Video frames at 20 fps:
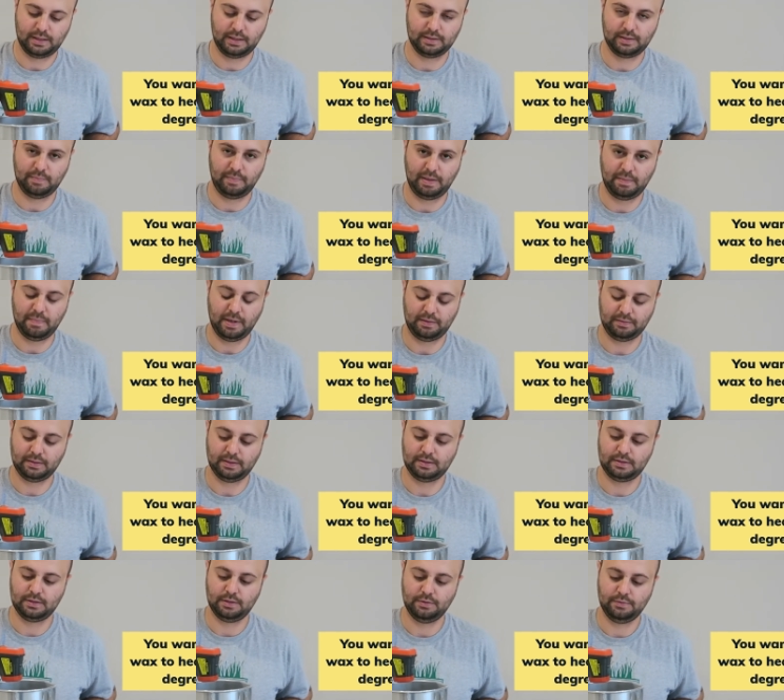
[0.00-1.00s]
to be
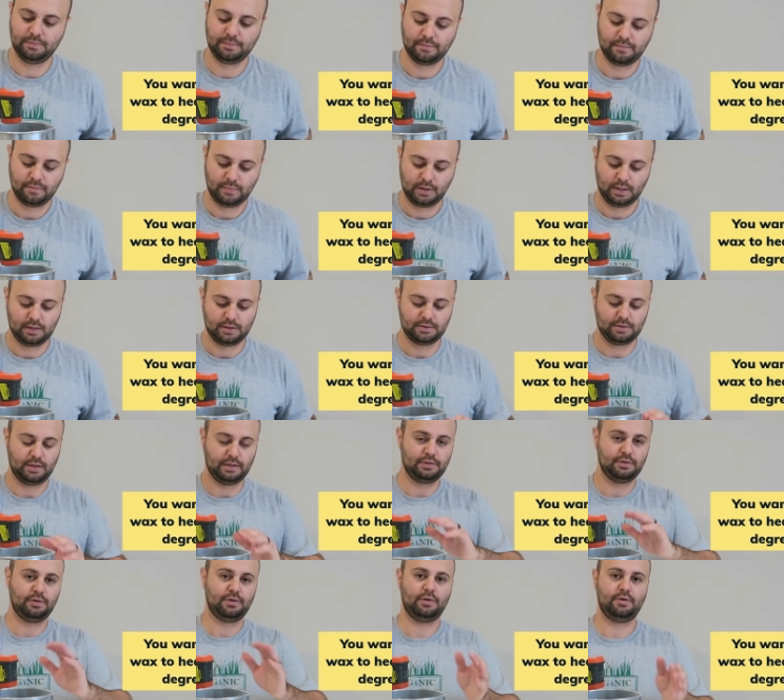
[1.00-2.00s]
melted to. So
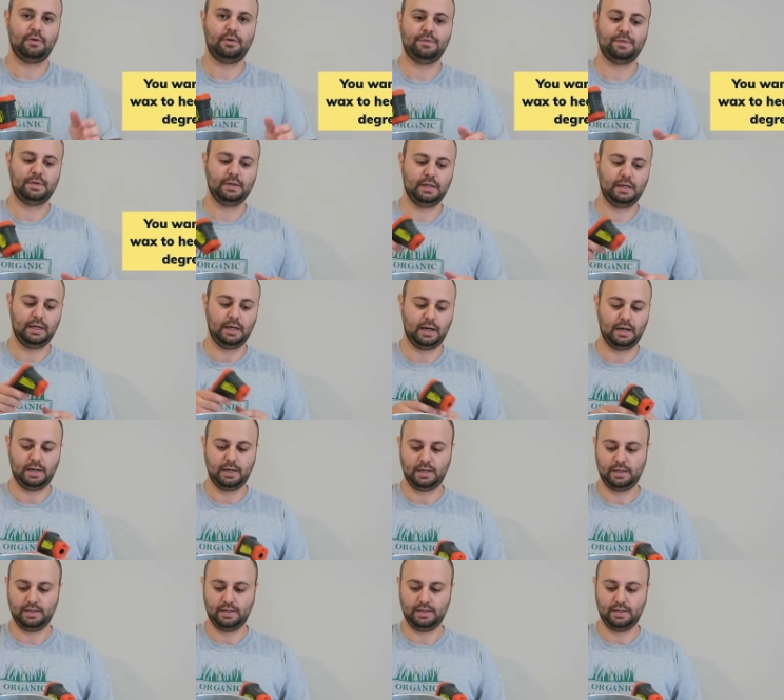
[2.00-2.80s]
I took it off the